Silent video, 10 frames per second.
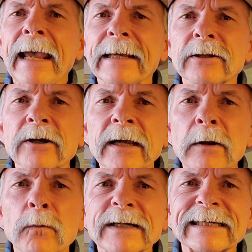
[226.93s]
A look
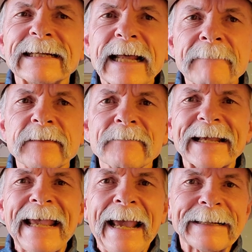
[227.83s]
at what's left of the
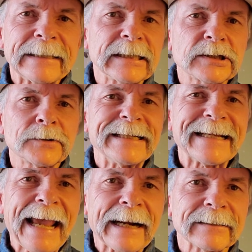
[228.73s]
cattle industry's
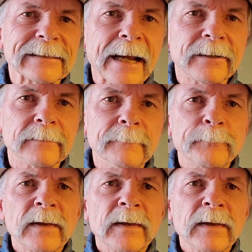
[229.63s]
cattle cycle